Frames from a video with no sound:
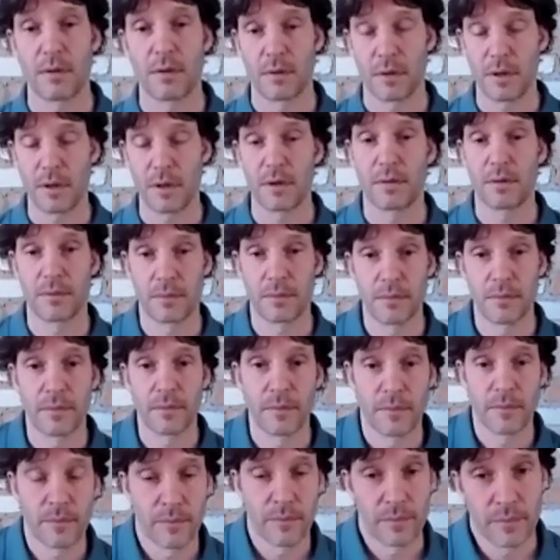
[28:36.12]

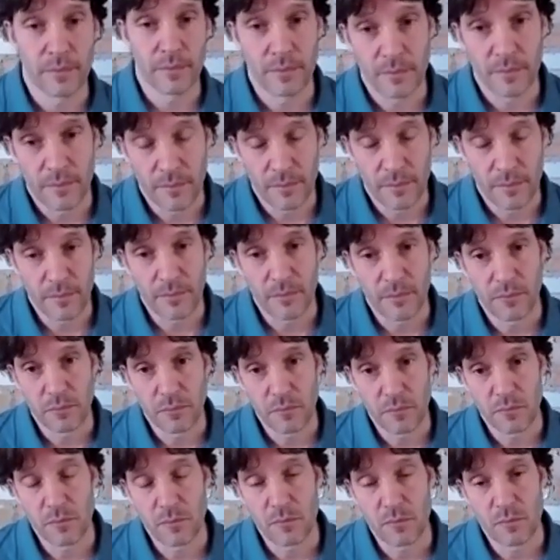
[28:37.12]

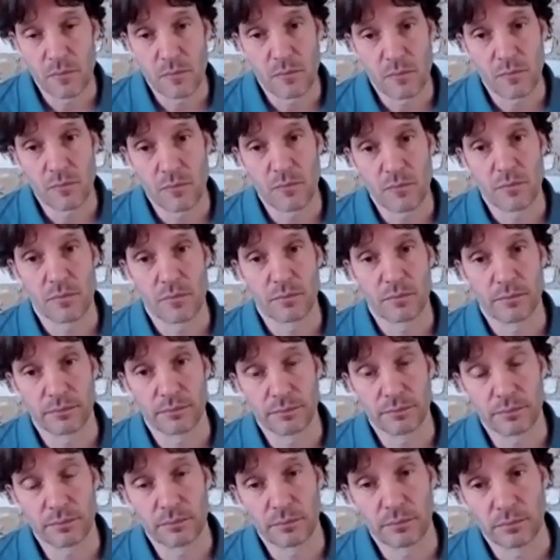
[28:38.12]

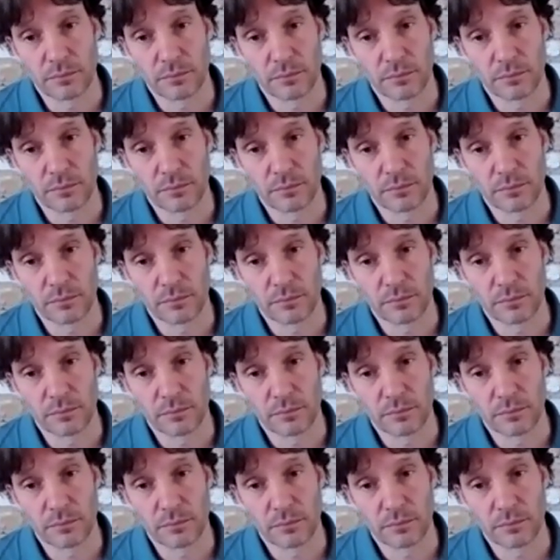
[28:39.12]
(silent)